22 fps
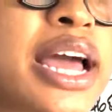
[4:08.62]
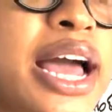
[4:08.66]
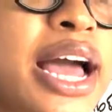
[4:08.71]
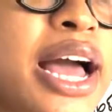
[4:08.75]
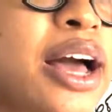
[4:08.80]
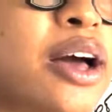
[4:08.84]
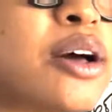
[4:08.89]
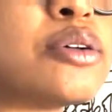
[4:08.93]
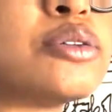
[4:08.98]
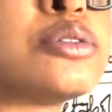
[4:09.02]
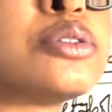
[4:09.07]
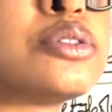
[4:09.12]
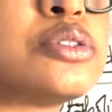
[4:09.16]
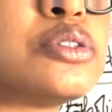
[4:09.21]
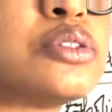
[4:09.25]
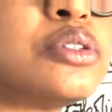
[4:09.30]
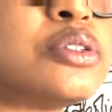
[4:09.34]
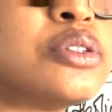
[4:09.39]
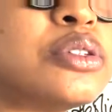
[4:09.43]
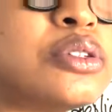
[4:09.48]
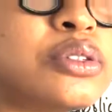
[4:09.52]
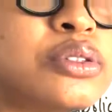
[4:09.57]
out
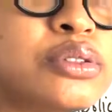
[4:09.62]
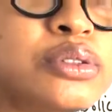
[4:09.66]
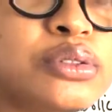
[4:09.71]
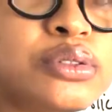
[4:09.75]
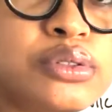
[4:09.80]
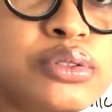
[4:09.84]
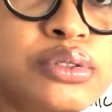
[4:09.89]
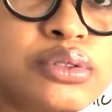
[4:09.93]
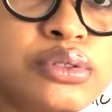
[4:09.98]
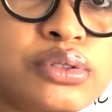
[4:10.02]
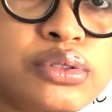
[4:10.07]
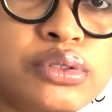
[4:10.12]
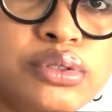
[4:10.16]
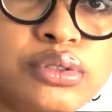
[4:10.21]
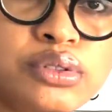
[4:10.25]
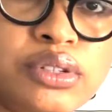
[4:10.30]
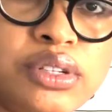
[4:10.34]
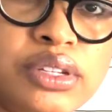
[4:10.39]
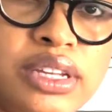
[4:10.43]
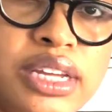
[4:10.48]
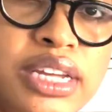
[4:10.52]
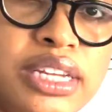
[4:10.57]

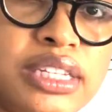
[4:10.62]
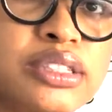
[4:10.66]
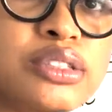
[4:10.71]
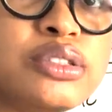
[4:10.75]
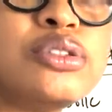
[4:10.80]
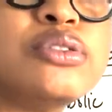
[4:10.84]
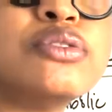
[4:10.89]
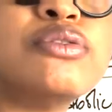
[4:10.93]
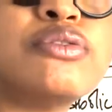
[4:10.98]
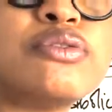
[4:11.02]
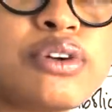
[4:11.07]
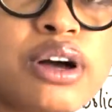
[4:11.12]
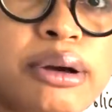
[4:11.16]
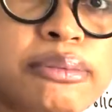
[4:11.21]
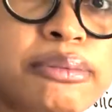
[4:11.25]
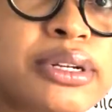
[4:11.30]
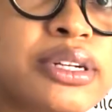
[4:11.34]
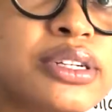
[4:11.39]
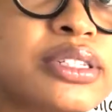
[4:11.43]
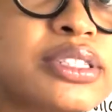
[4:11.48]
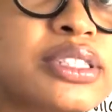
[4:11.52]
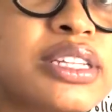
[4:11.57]
into
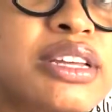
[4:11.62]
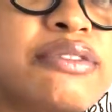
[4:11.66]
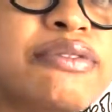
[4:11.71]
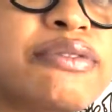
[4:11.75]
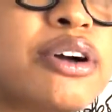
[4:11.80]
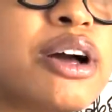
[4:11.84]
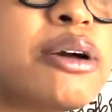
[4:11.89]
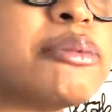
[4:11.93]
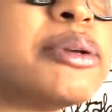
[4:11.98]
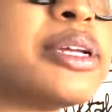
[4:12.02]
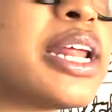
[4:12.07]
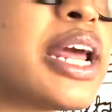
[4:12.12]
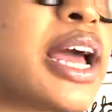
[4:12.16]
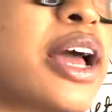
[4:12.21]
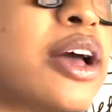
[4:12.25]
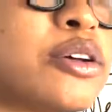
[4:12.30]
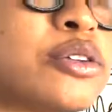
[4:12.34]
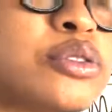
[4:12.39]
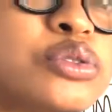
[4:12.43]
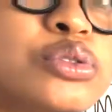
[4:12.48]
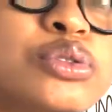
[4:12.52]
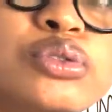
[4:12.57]
vomiters, they vomit
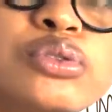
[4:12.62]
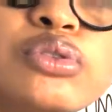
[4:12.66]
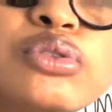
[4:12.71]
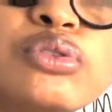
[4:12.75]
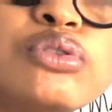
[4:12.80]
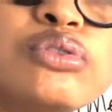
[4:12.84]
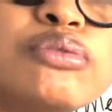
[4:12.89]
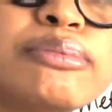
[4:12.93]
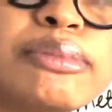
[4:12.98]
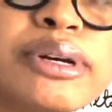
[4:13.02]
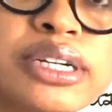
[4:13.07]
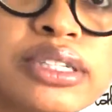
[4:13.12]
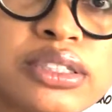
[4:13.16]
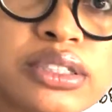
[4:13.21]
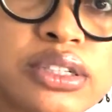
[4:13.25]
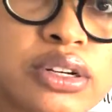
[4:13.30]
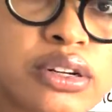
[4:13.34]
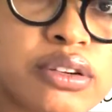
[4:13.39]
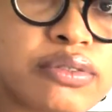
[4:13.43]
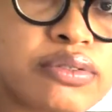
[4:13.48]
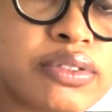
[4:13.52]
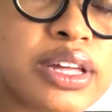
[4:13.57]
out too much
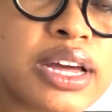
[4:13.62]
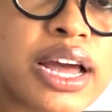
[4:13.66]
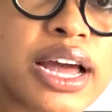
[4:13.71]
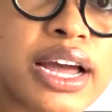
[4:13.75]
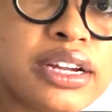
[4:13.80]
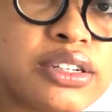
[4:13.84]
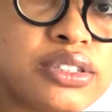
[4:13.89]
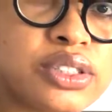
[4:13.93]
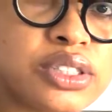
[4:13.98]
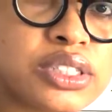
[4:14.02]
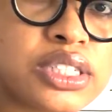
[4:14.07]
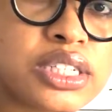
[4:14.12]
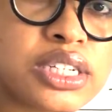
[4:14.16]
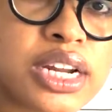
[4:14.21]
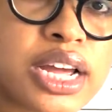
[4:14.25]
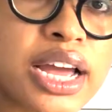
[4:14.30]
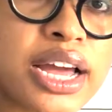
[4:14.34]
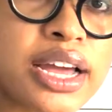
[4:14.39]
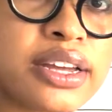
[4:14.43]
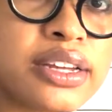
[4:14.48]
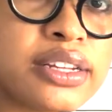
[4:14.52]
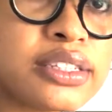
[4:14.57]
of the hydrogen
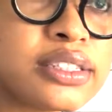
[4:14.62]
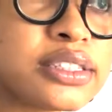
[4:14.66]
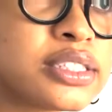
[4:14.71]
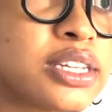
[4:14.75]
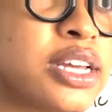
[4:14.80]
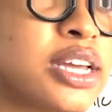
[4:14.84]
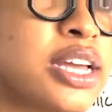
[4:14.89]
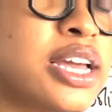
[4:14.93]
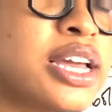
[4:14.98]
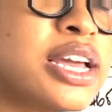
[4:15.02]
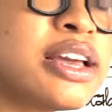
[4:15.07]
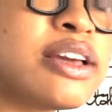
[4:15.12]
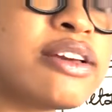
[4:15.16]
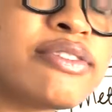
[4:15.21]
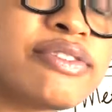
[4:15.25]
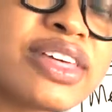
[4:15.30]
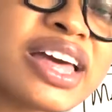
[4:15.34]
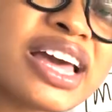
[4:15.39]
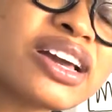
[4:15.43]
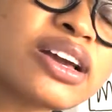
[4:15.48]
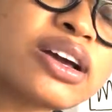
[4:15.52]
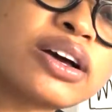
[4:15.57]
ions.
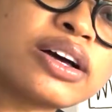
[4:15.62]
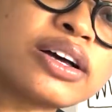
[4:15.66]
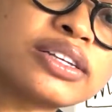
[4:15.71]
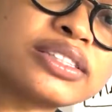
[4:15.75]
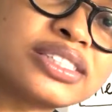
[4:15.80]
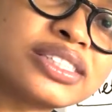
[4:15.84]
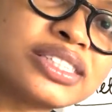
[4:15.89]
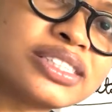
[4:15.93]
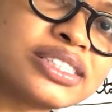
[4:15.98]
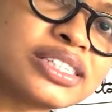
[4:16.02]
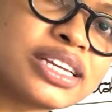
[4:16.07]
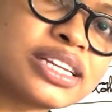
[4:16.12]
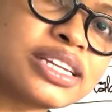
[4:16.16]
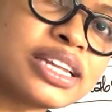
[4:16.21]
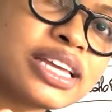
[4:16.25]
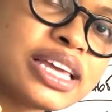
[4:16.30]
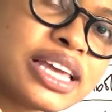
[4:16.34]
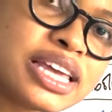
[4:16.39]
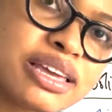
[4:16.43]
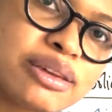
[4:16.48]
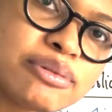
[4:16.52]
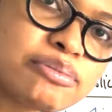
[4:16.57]
That causes
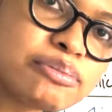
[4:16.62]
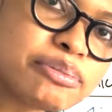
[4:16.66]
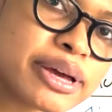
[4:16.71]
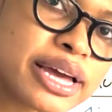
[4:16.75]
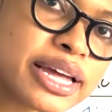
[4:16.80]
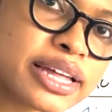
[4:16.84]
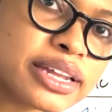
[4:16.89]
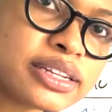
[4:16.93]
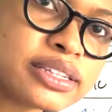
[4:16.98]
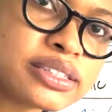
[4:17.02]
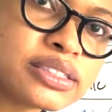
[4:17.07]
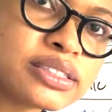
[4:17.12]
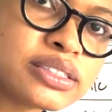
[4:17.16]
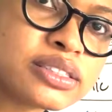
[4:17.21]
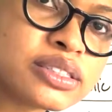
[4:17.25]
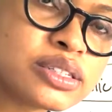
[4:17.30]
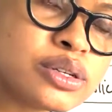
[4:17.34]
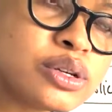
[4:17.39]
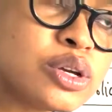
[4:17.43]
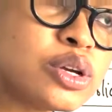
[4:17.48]
an imbalance,